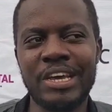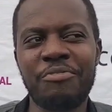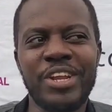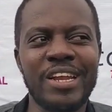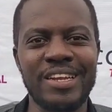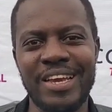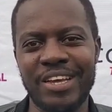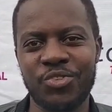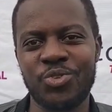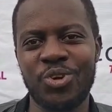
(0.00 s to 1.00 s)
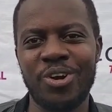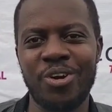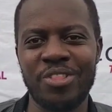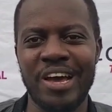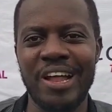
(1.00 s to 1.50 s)
Definitely, as you
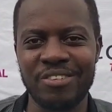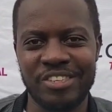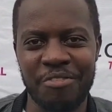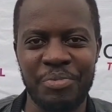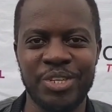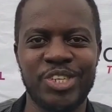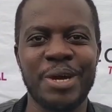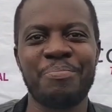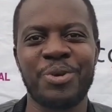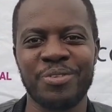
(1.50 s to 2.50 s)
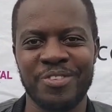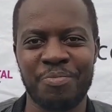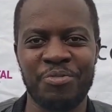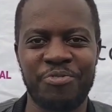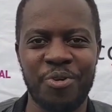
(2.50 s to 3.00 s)
know, the Alks have been champions
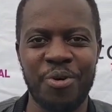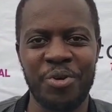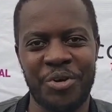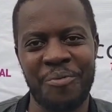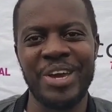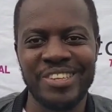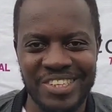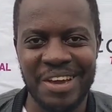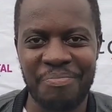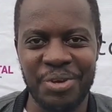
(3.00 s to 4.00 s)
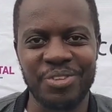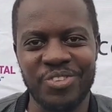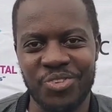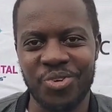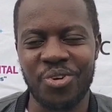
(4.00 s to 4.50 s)
before. We remain
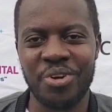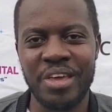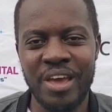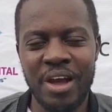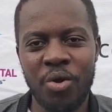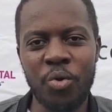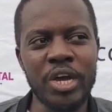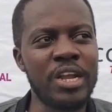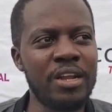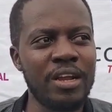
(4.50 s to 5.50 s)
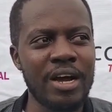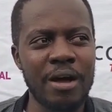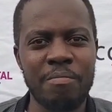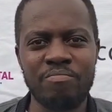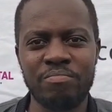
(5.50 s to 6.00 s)
champions, so we'll
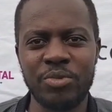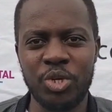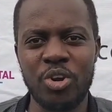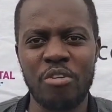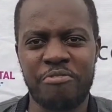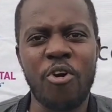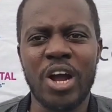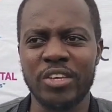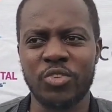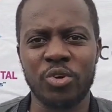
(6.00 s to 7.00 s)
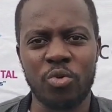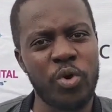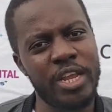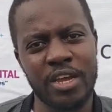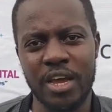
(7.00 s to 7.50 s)
focus on
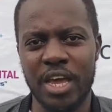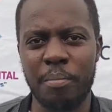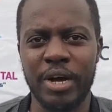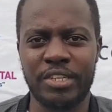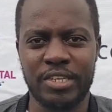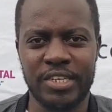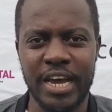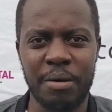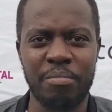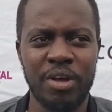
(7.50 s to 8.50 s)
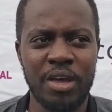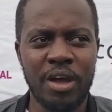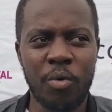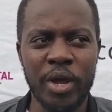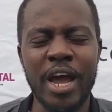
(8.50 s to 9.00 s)
winning a game at a time.
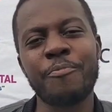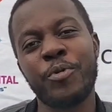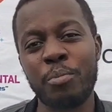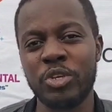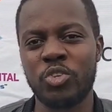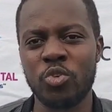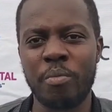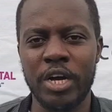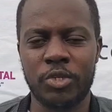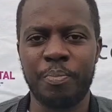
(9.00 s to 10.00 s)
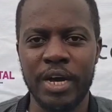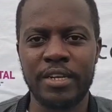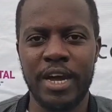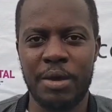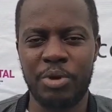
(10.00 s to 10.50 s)
We can't promise too much,
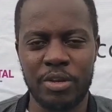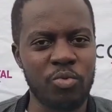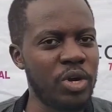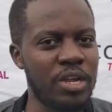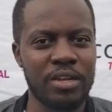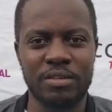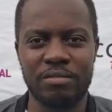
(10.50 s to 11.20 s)
but I mean, we'll